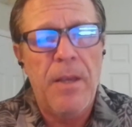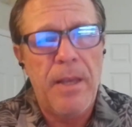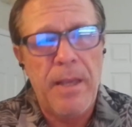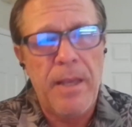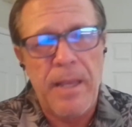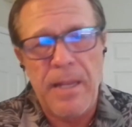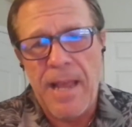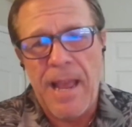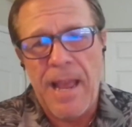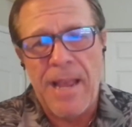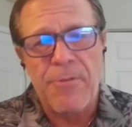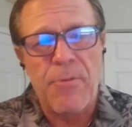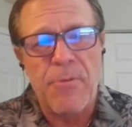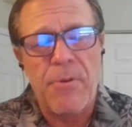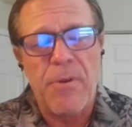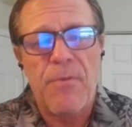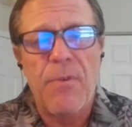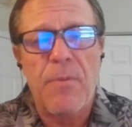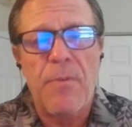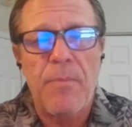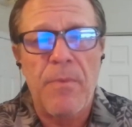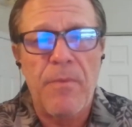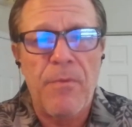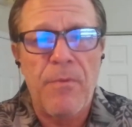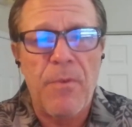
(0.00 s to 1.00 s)
in aggregate
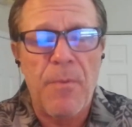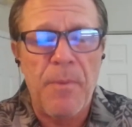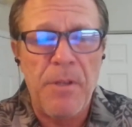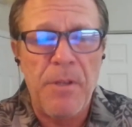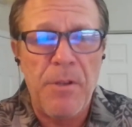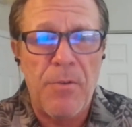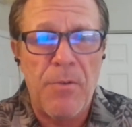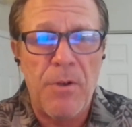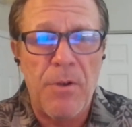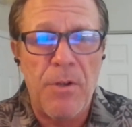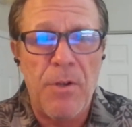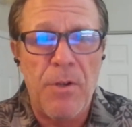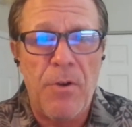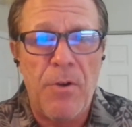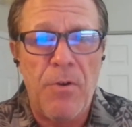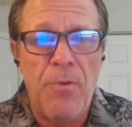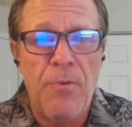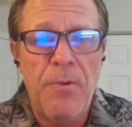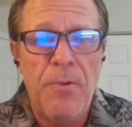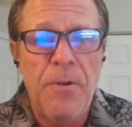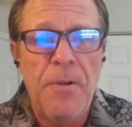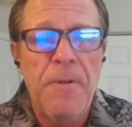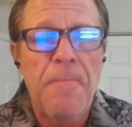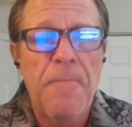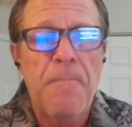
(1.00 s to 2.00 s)
from from a year ago.
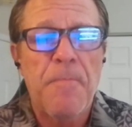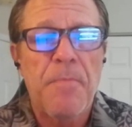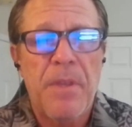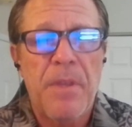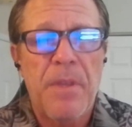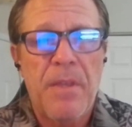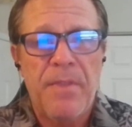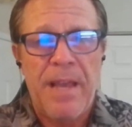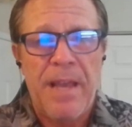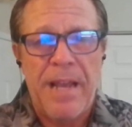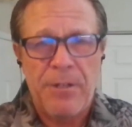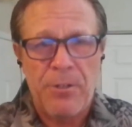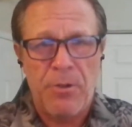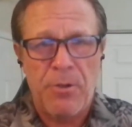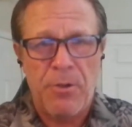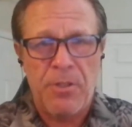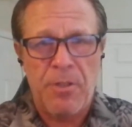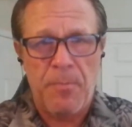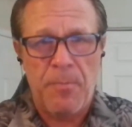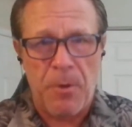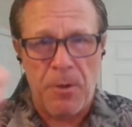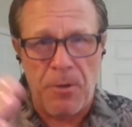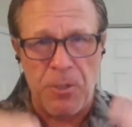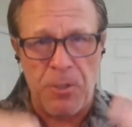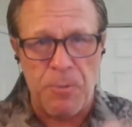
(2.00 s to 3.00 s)
That took the
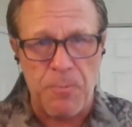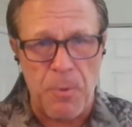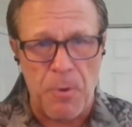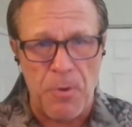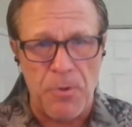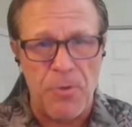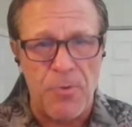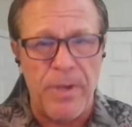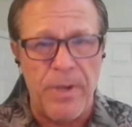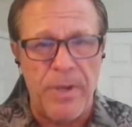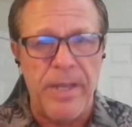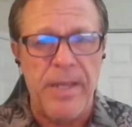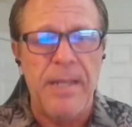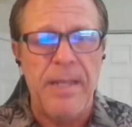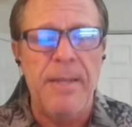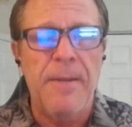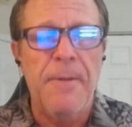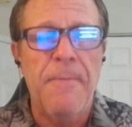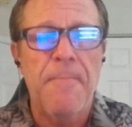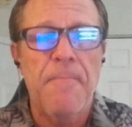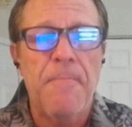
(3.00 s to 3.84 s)
punch bowl away.